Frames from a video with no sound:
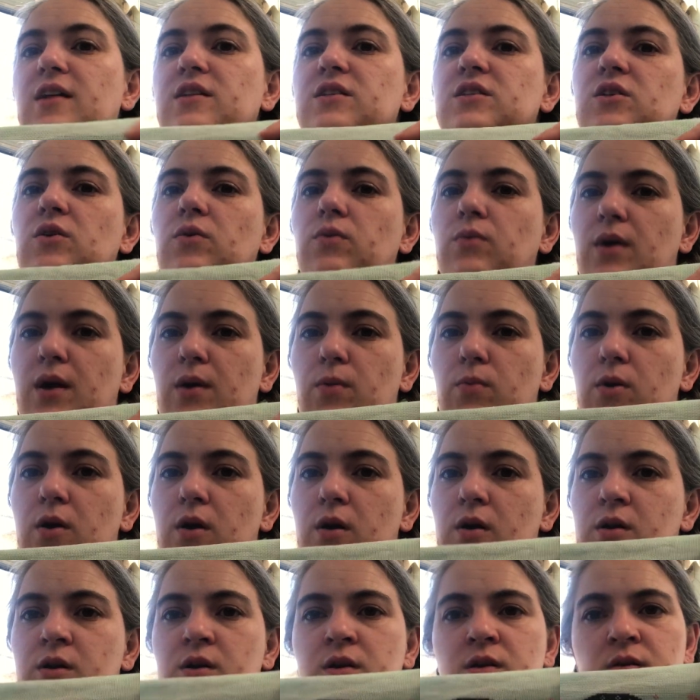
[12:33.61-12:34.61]
So I
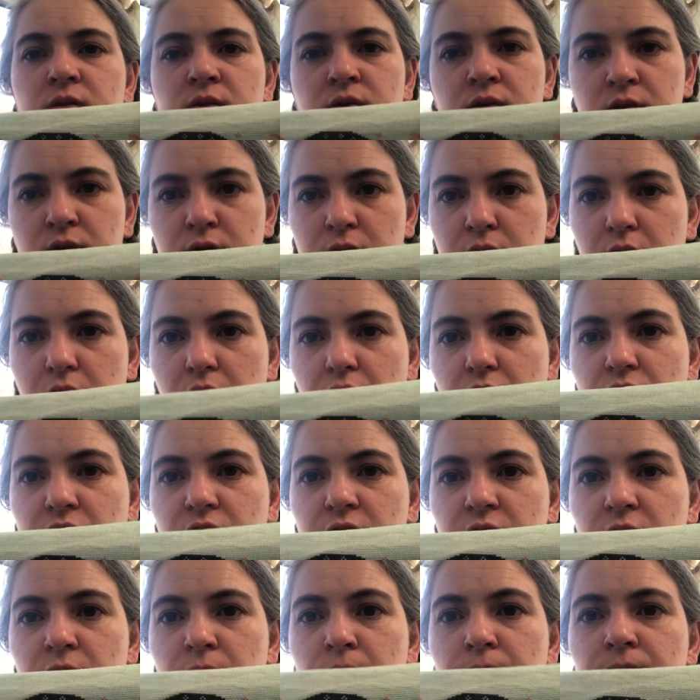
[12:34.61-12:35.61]
worked
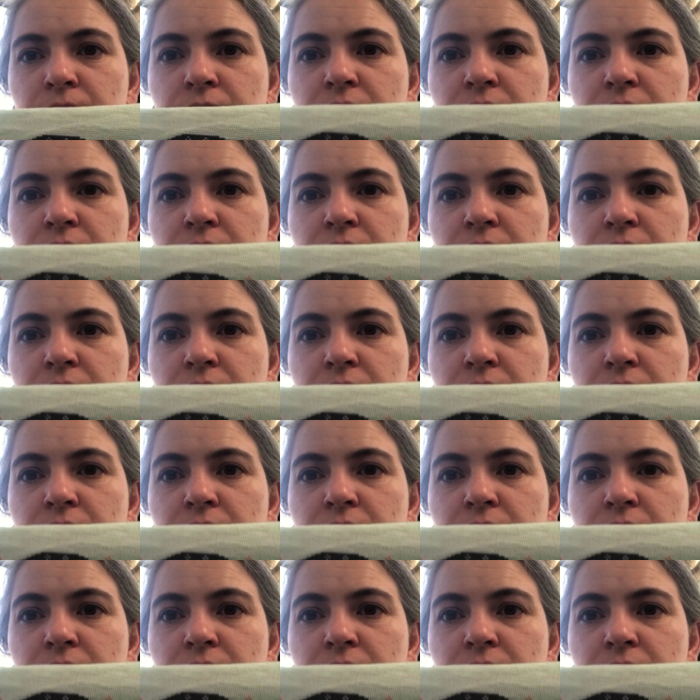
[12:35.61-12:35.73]
over